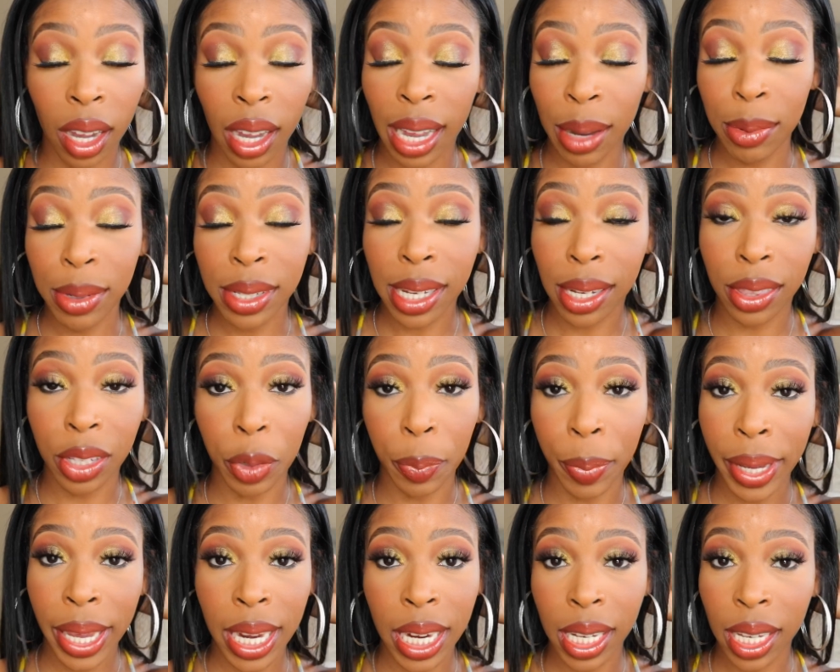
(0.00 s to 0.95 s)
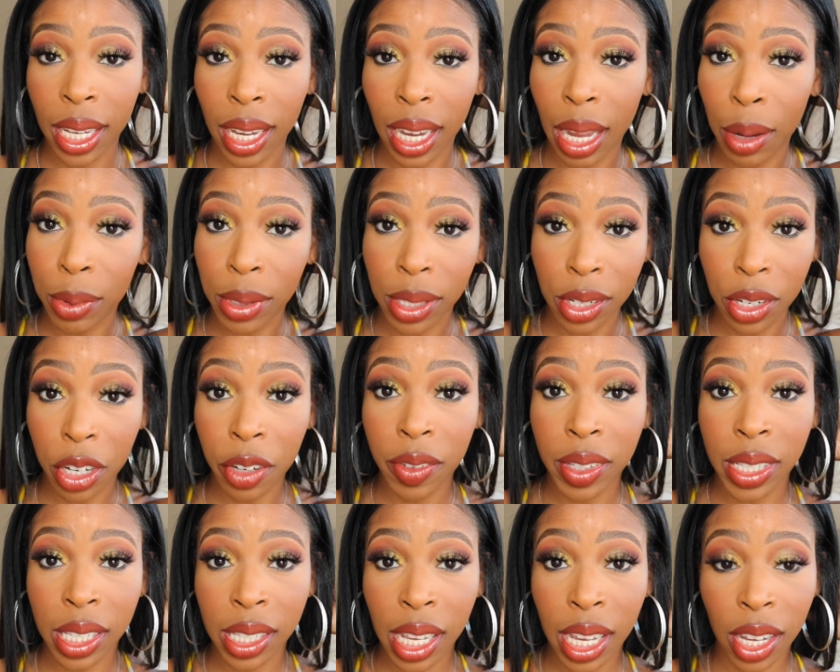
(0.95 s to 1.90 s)
I was out there panicking. I was
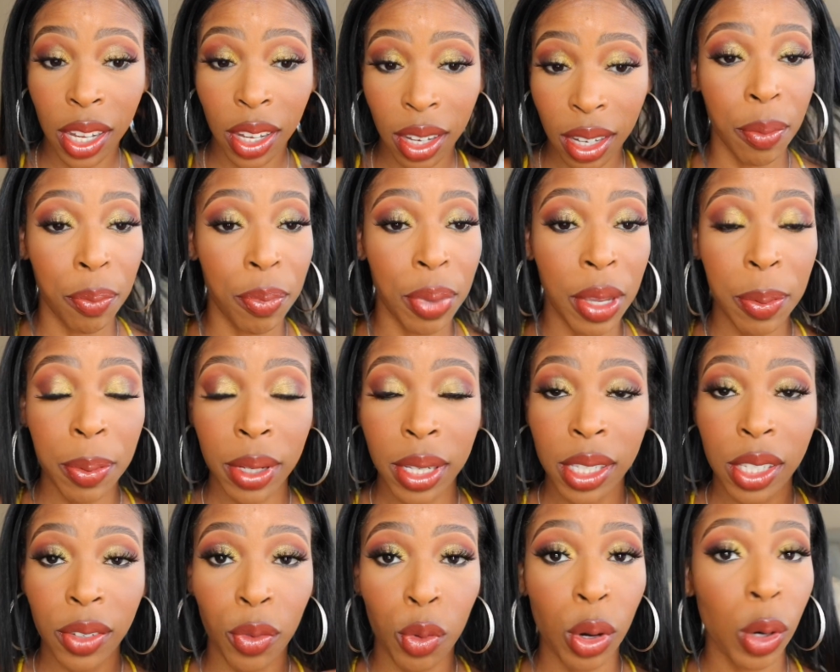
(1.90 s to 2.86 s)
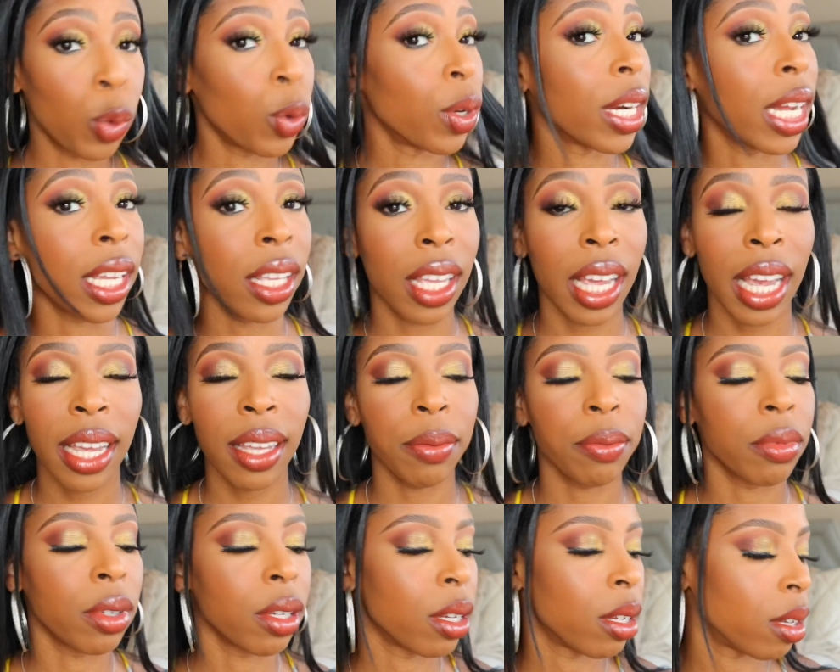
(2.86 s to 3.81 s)
nervous as hell. People in Sephora were not,
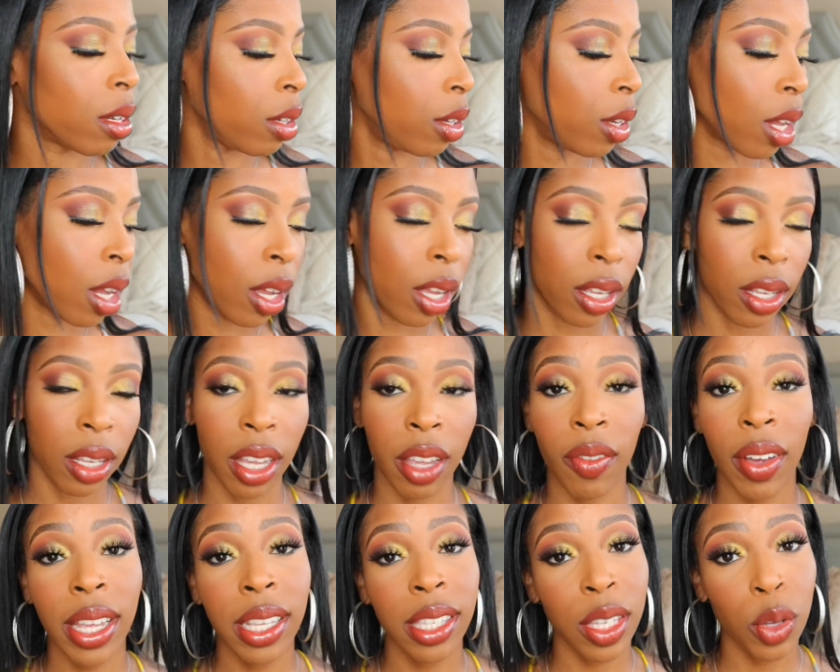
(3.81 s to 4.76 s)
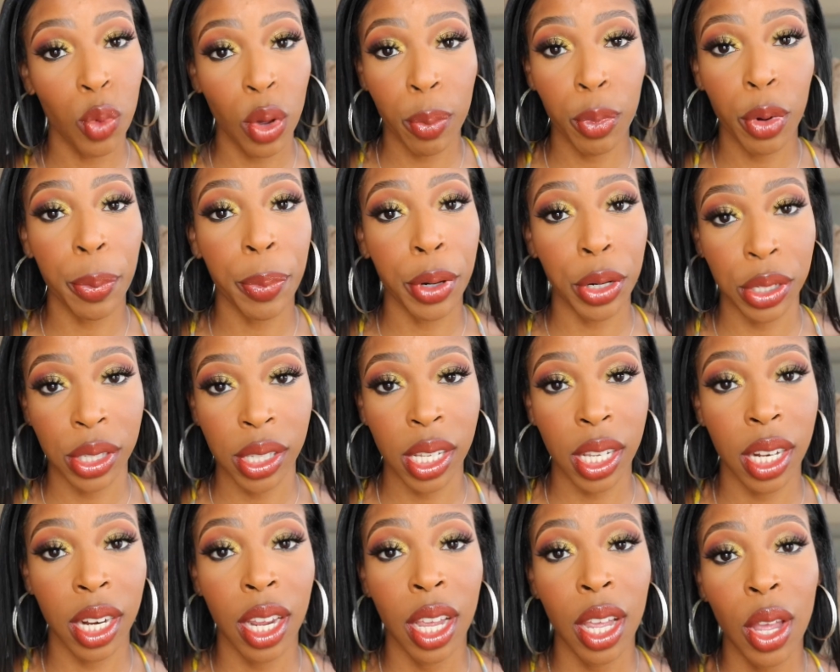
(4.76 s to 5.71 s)
y'all, if I see one more
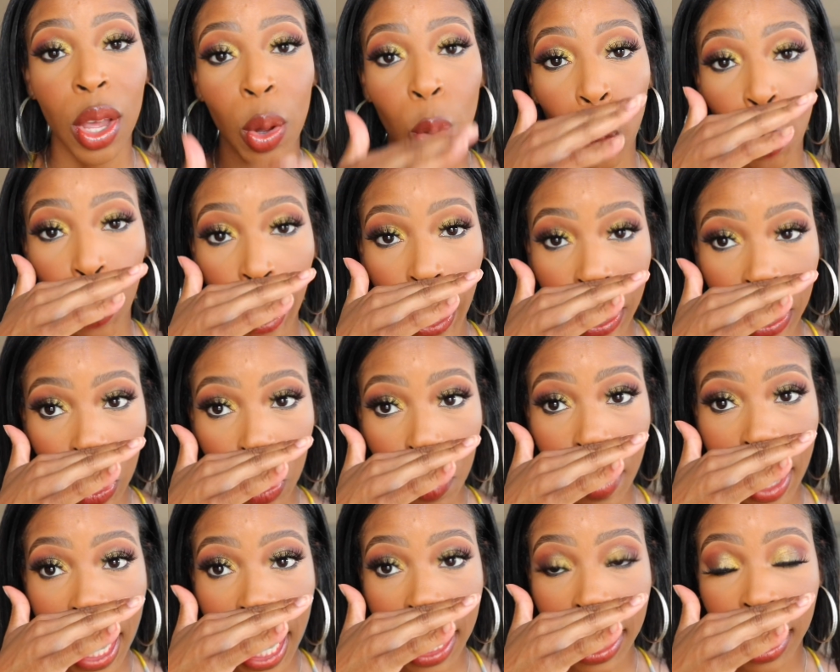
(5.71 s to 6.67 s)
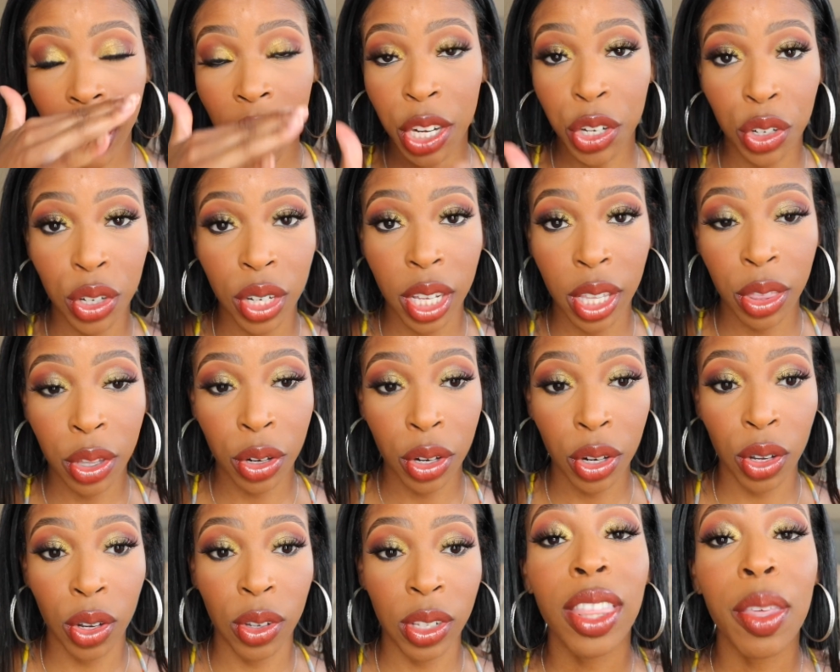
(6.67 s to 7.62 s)
person wearing their mask underneath their
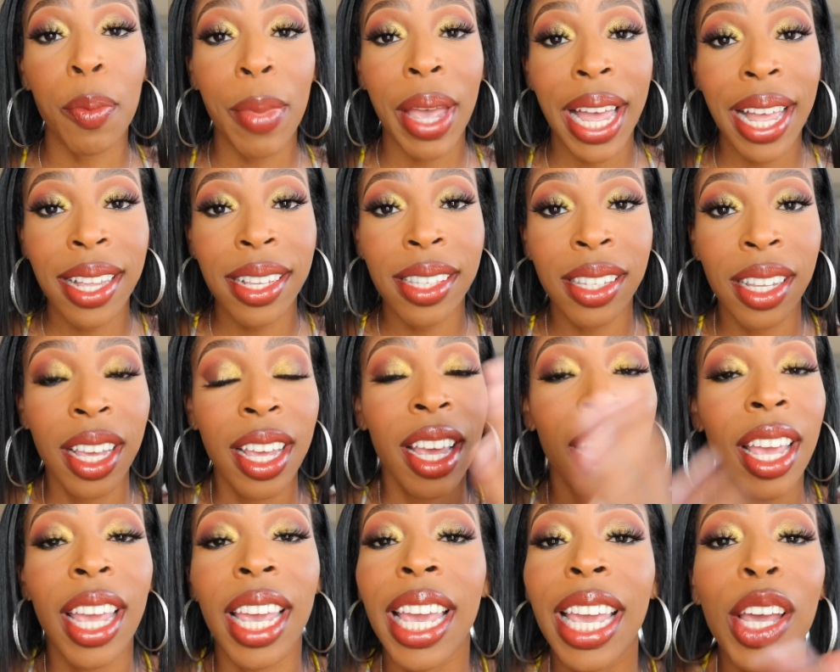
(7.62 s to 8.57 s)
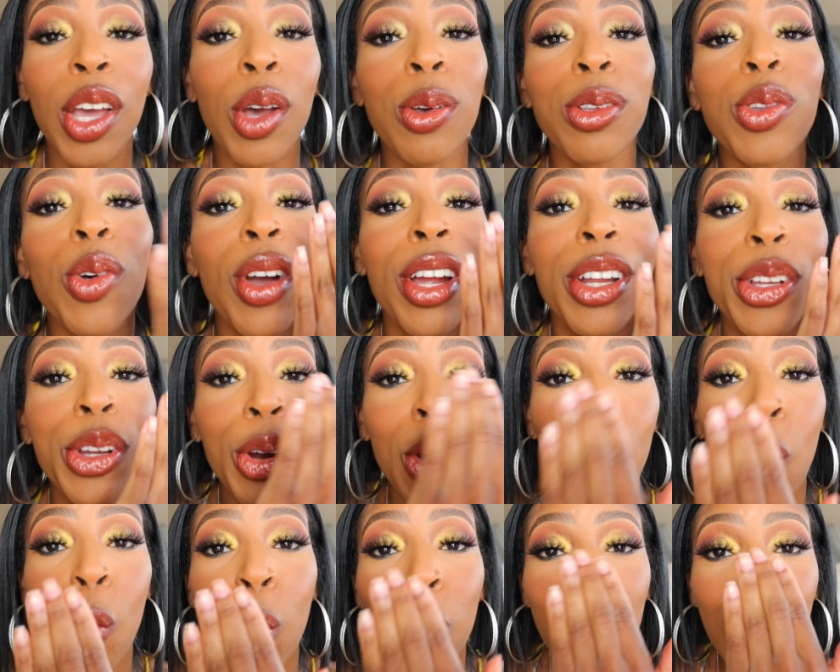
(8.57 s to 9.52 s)
nose, the mask, it goes on your
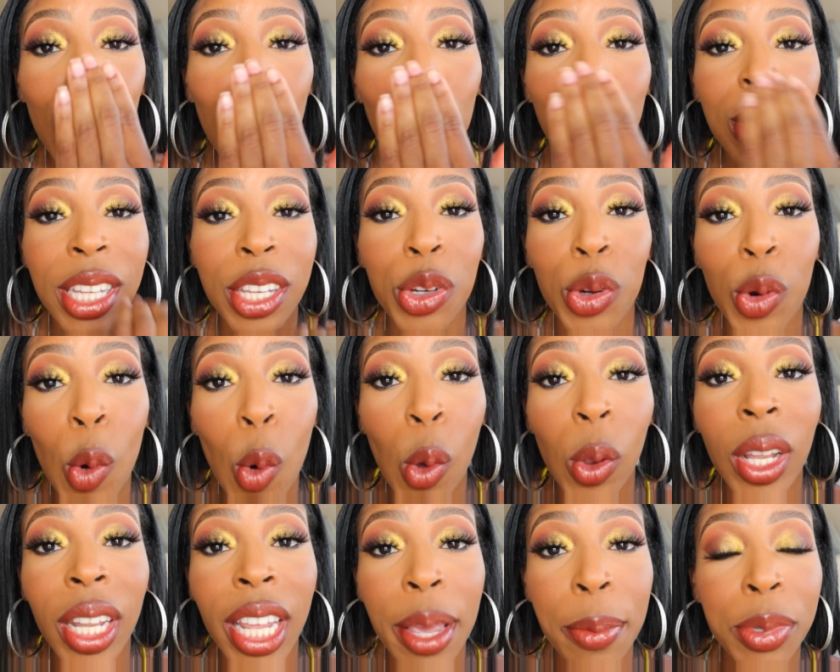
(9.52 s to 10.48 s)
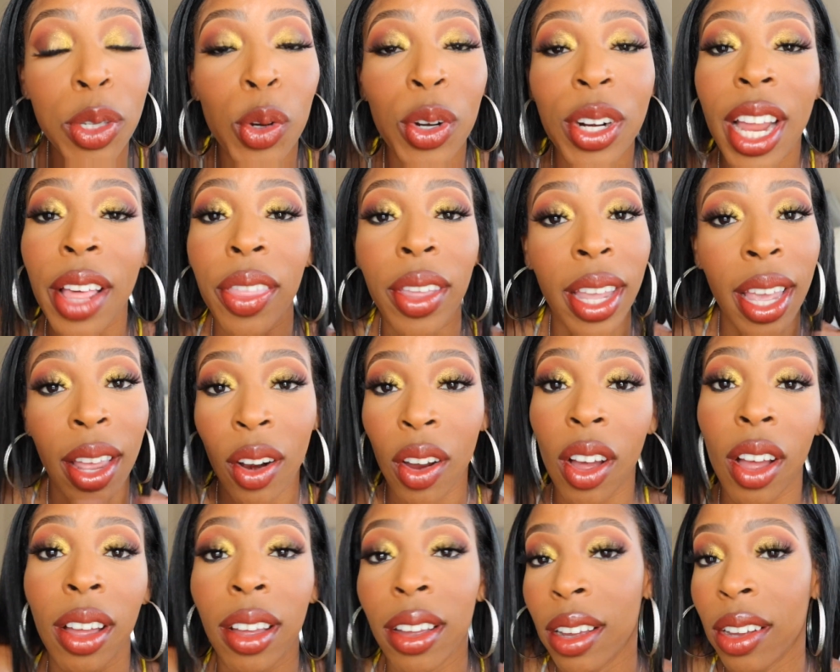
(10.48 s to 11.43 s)
whole nose and your whole lips or nothing at
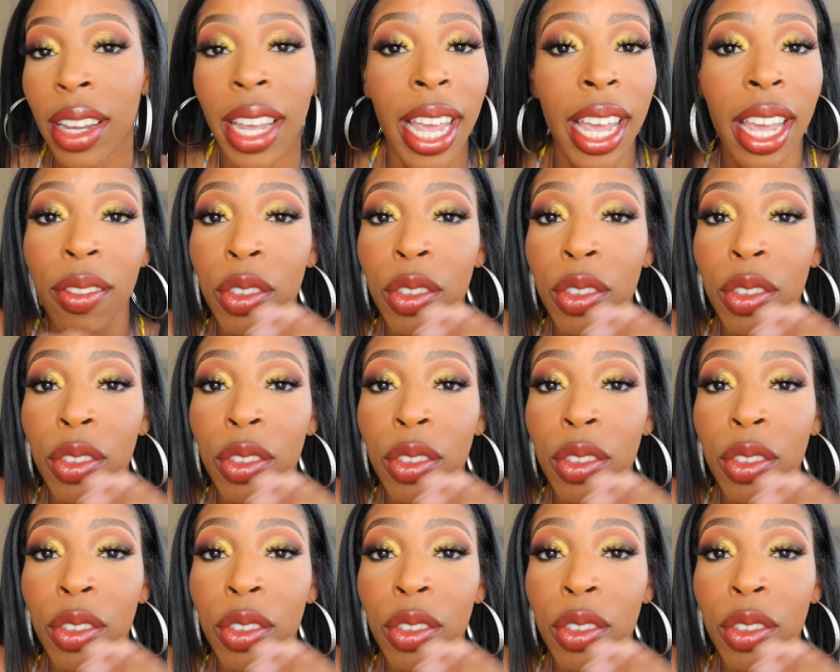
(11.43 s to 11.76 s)
all, okay?